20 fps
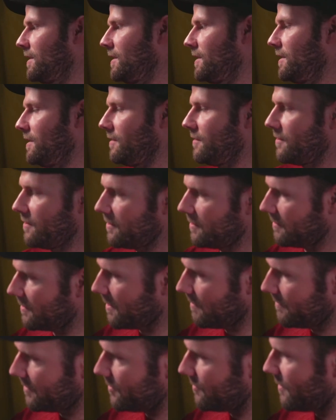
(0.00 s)
just
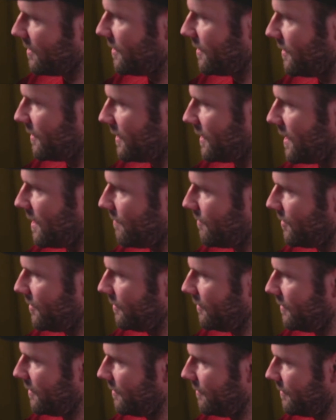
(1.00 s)
comes straight out of camera
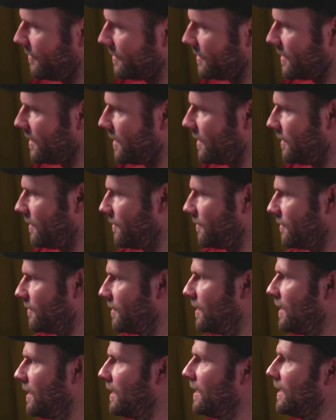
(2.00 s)
on the side here.
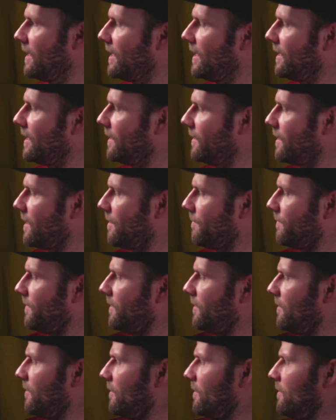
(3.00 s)
And then up
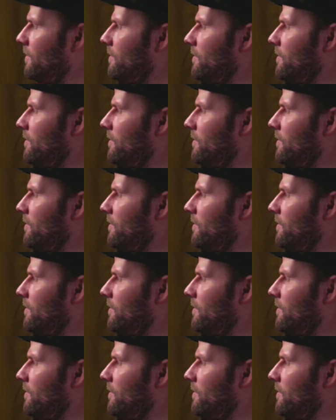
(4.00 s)
here,